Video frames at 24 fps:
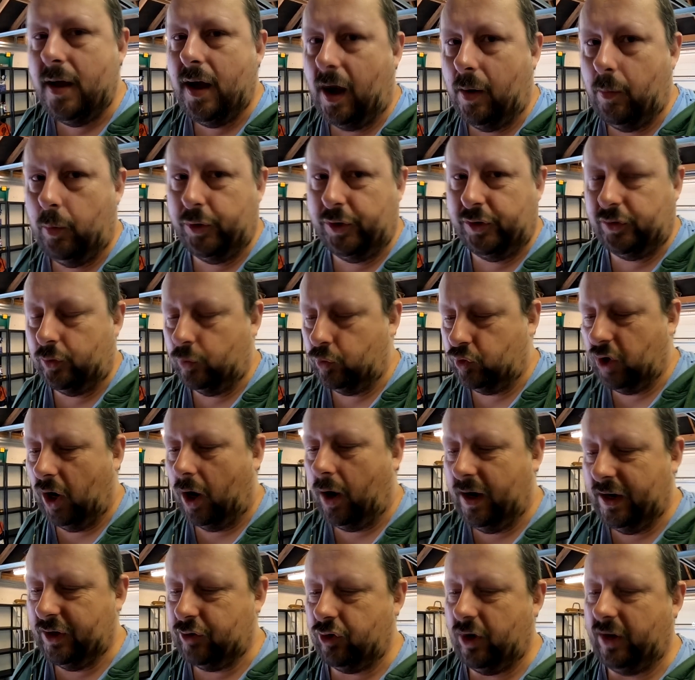I want to do
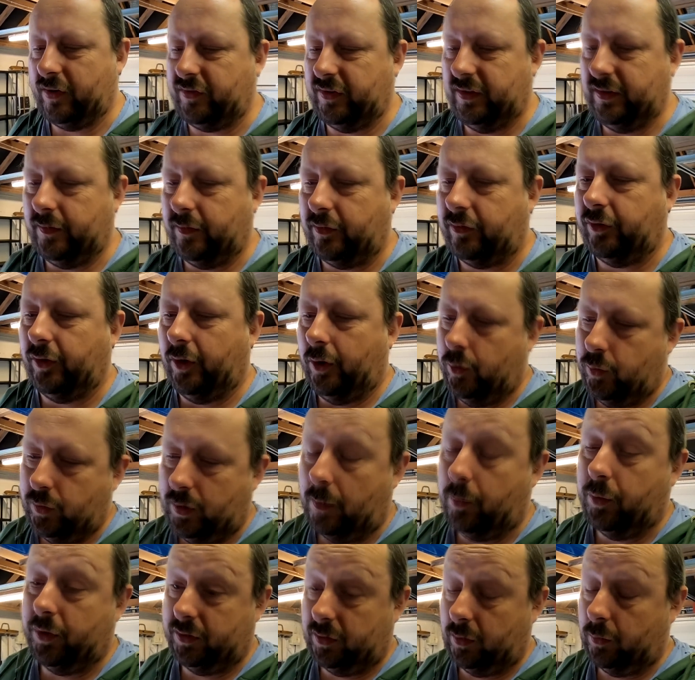tyre dressing soon.
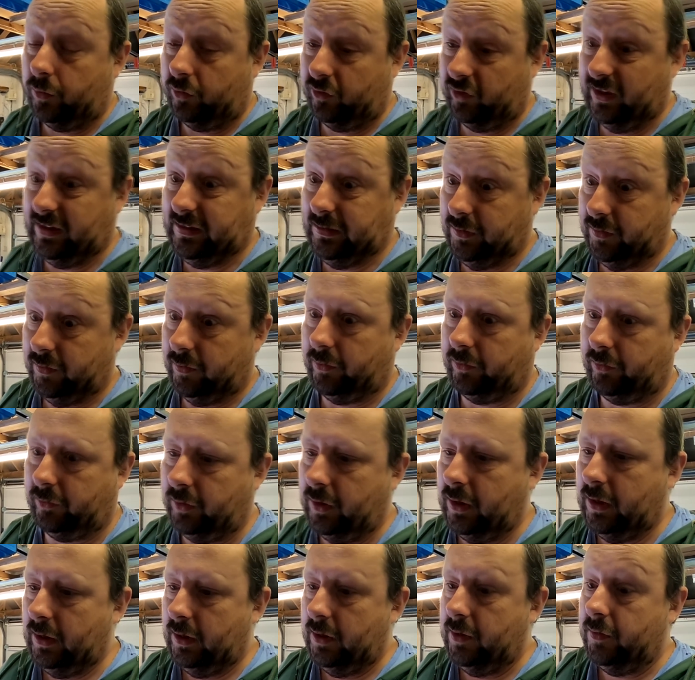I want to do
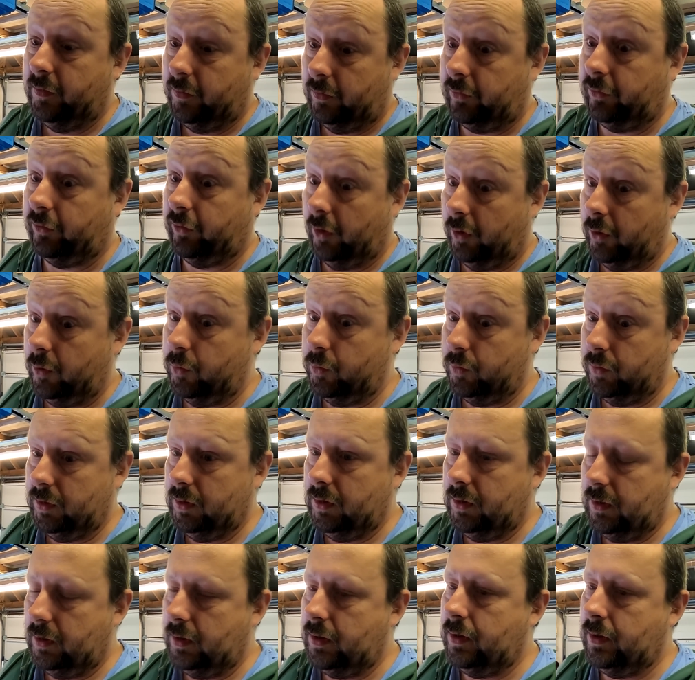sealants
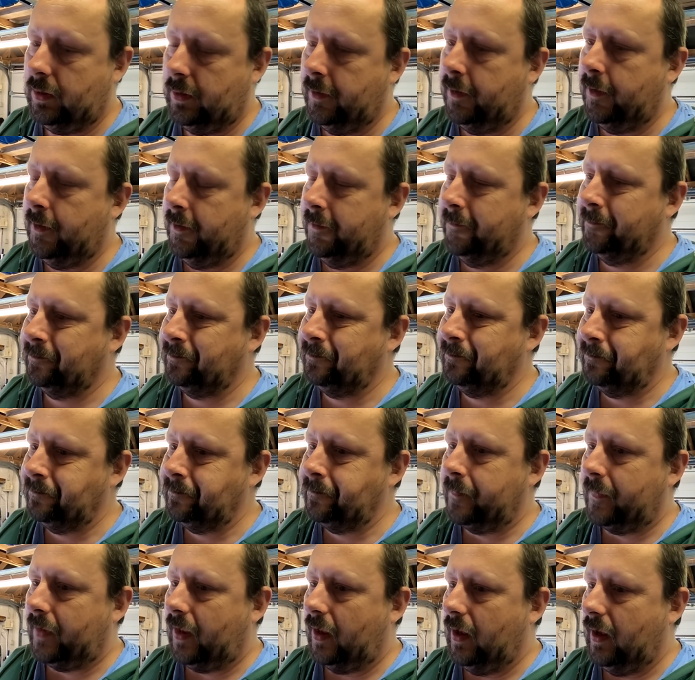soon.
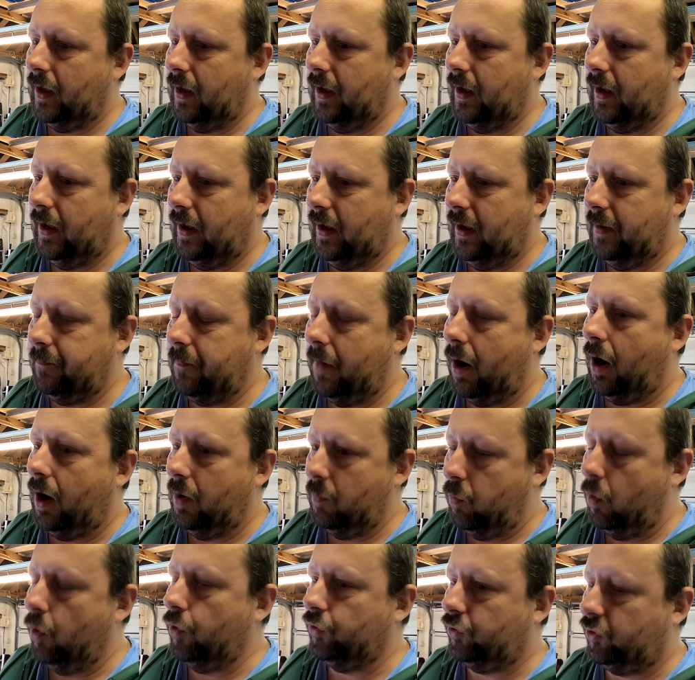
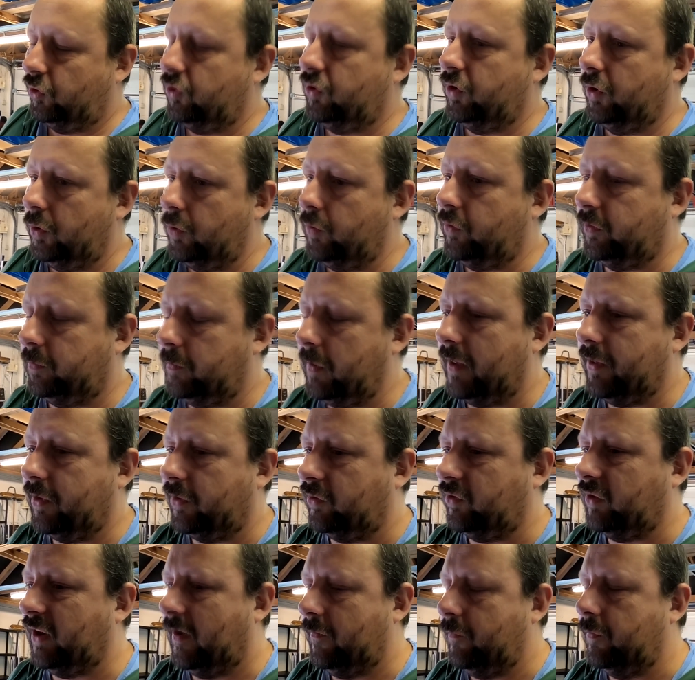I want to do some other
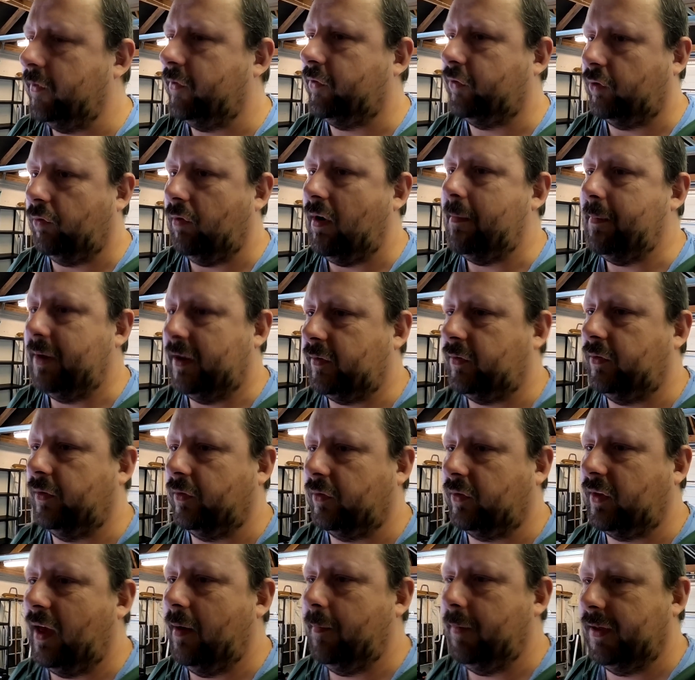stuff with ceramics
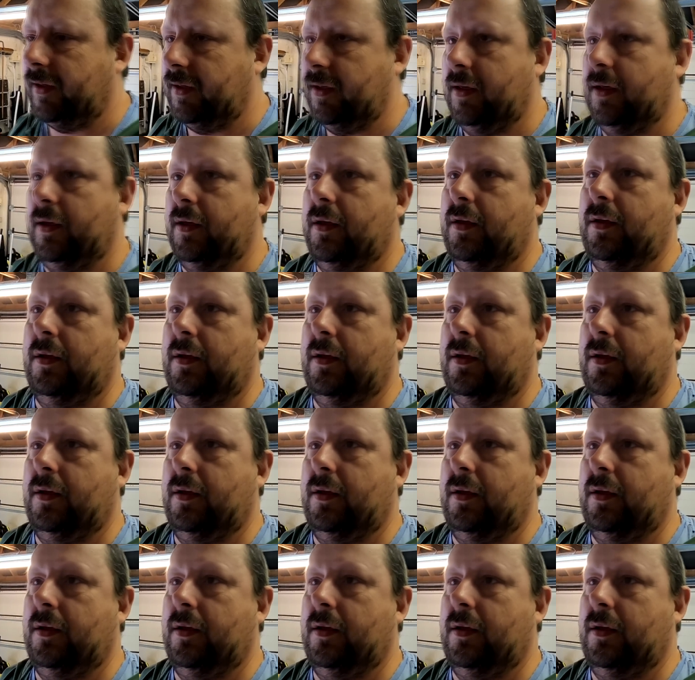that's coming.